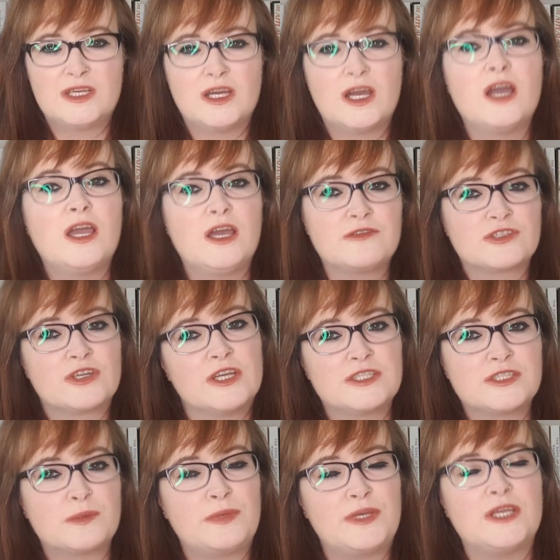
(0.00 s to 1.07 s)
I have tried
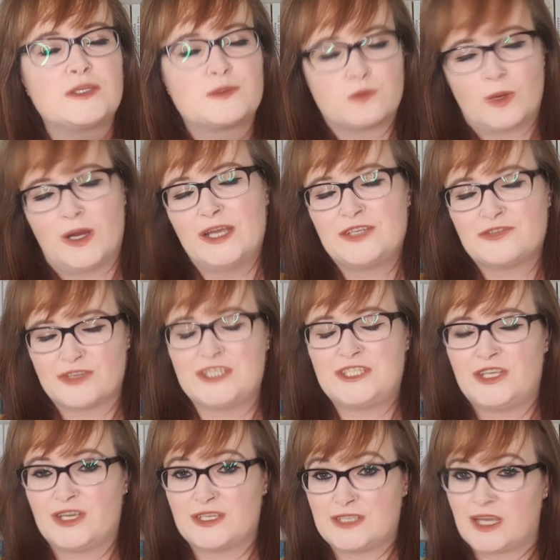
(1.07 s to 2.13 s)
to be as wide
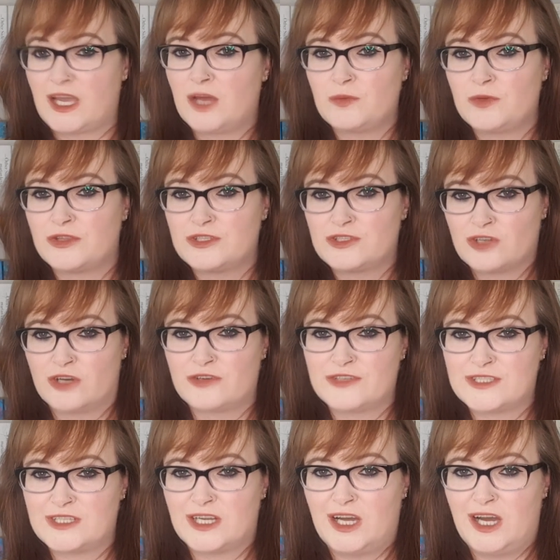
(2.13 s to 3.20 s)
reaching as I can with the genres
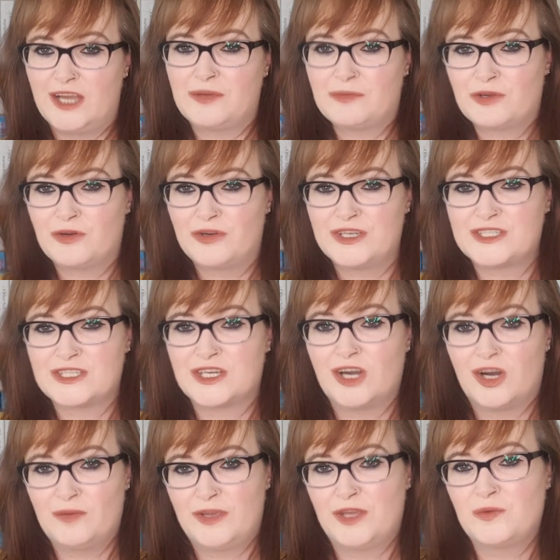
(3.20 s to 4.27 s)
that I am going to
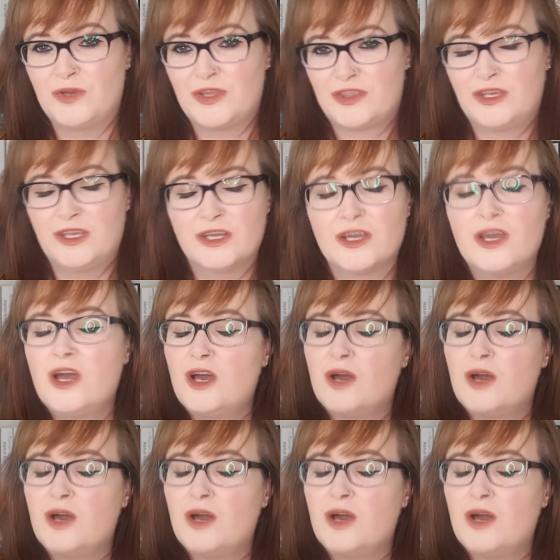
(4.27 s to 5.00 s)
come in with here,